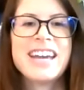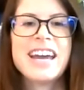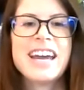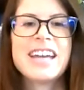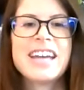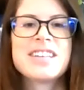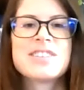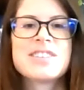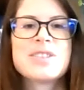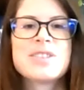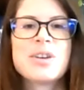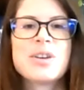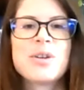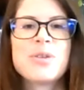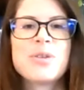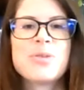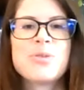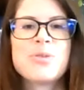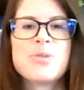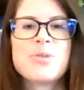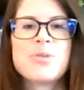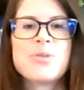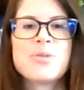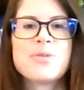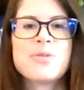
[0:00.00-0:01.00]
And
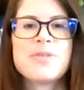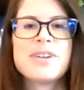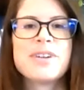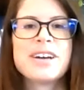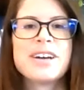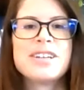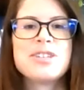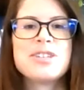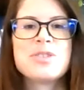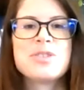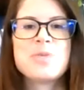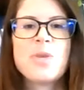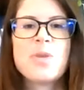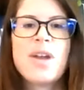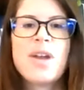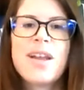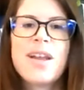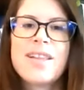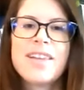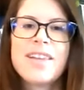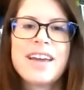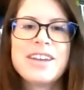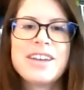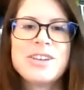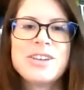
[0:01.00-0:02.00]
so I just want to
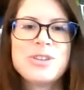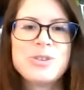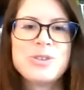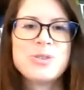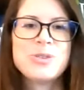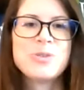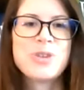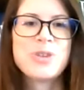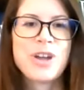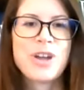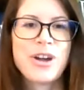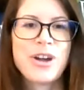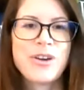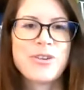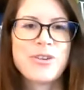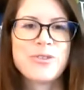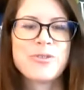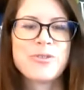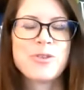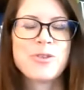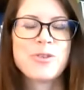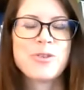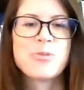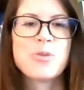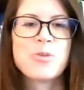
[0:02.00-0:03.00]
let you know
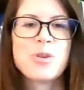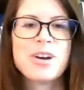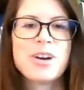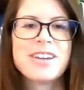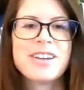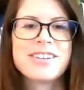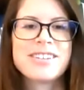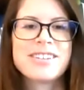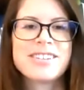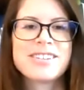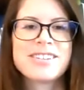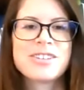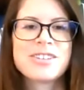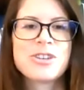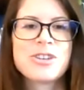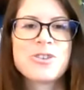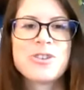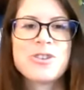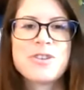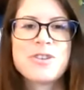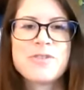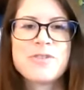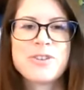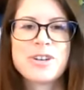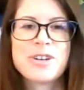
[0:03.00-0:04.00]
from one
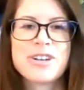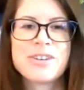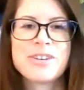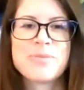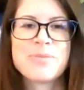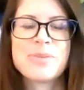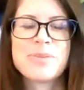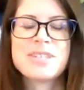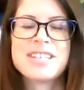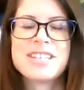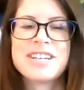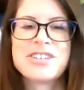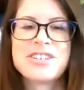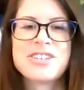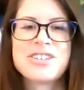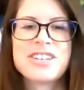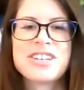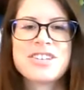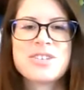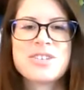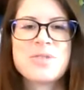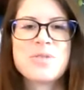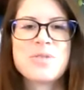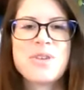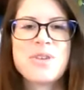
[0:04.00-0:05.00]
griever potentially
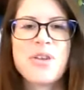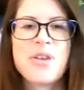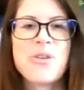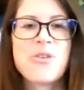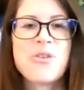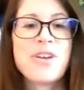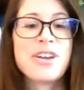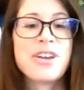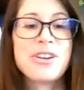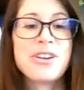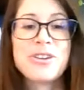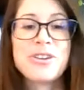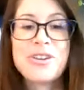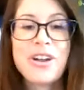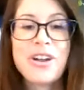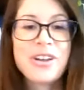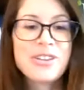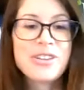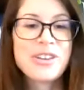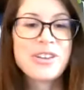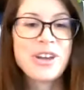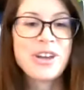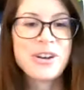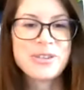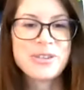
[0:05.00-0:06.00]
to another that you're not
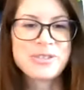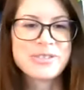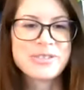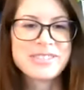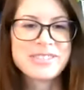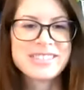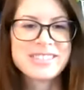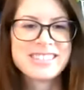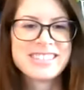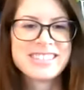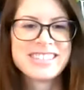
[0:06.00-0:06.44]
alone.